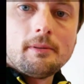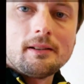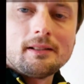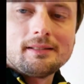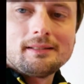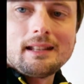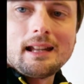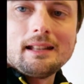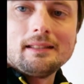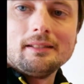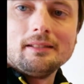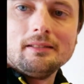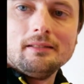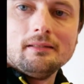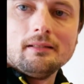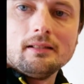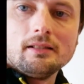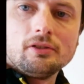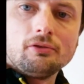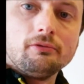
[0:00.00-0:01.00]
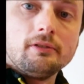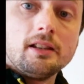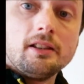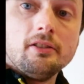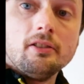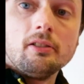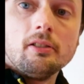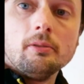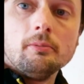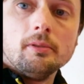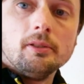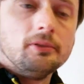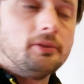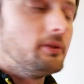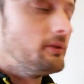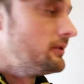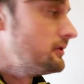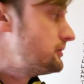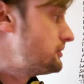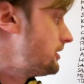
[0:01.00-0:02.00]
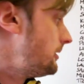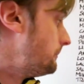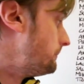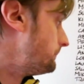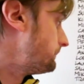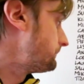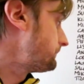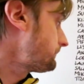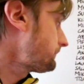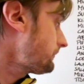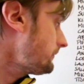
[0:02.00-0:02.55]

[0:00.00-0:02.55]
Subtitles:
but a standard nice Greek yogurt will do the job.